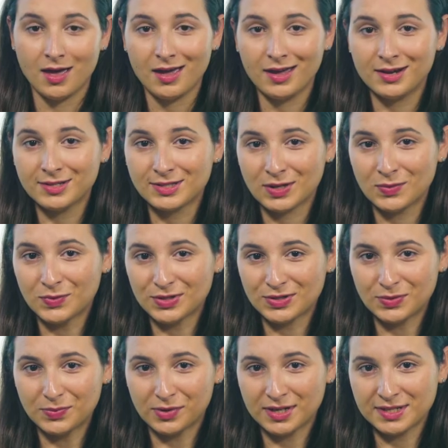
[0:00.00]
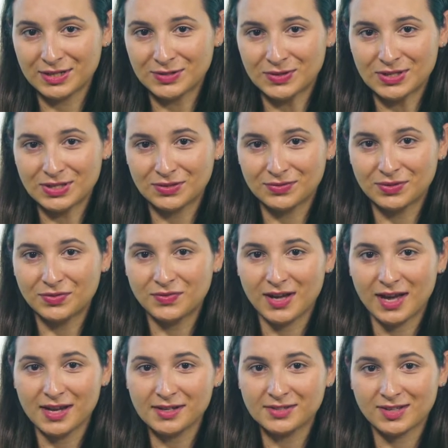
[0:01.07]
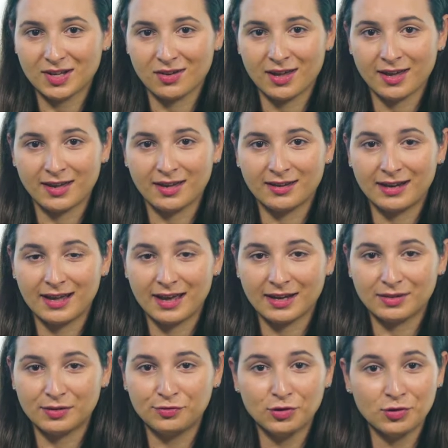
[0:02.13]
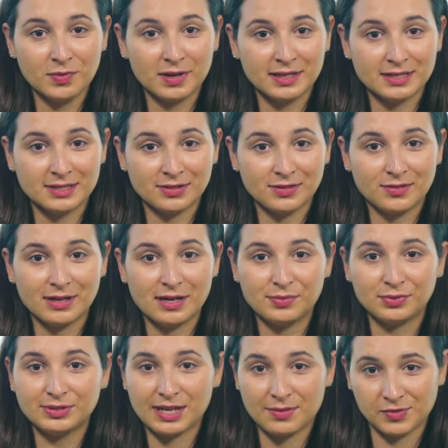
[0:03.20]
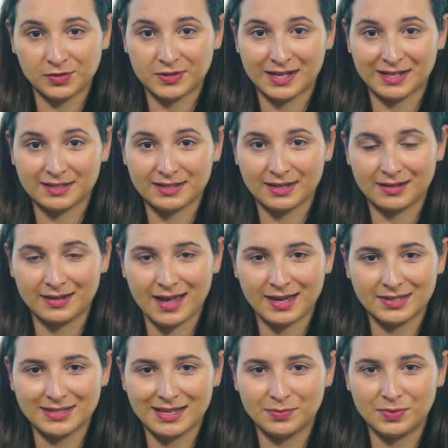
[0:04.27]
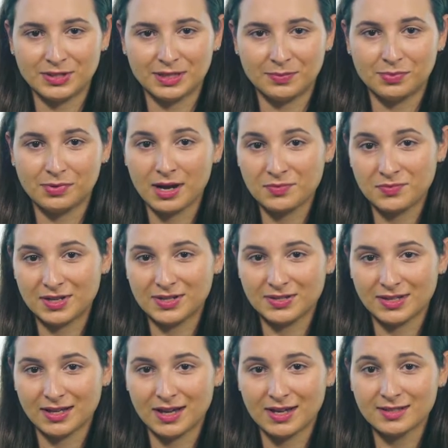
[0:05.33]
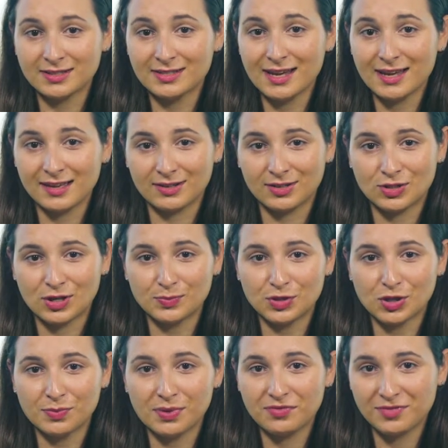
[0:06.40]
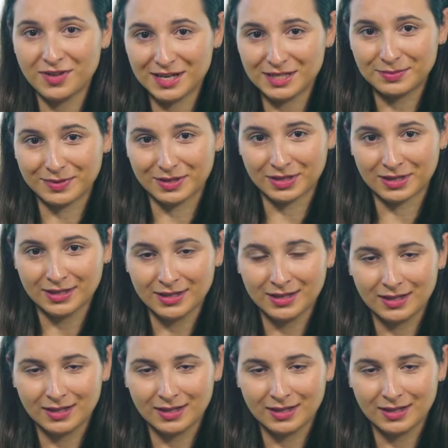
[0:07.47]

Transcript: In a somewhat surprising twist of affairs, Sir Nick Clegg, the former leader of the Liberal Democrats and ex-deputy prime minister, has taken a top job at Facebook.